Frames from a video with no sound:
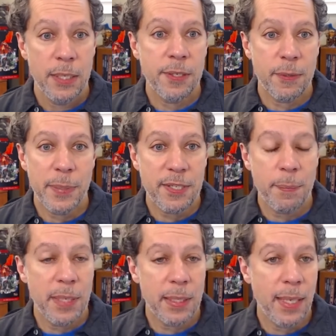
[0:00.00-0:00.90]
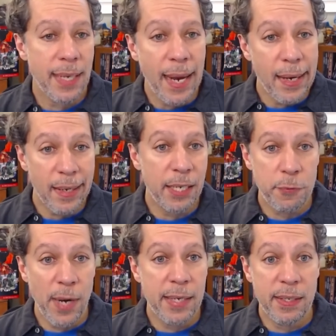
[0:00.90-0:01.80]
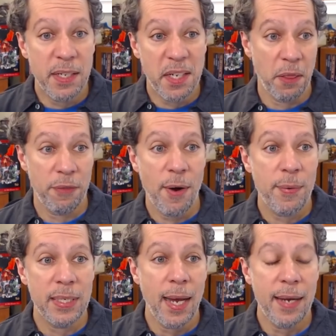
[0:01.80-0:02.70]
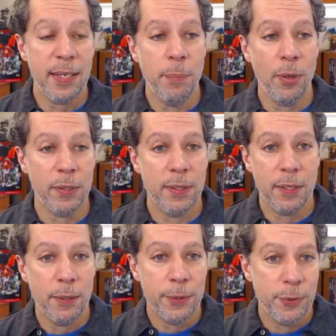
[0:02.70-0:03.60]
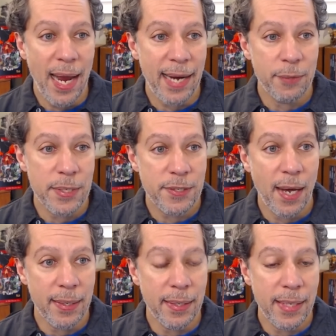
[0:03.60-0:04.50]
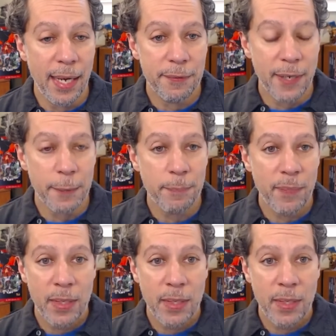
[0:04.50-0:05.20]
So it'll be something like, hey, it can rend and it can throw in Guiding Bolt. The gold dragon we saw did that, right?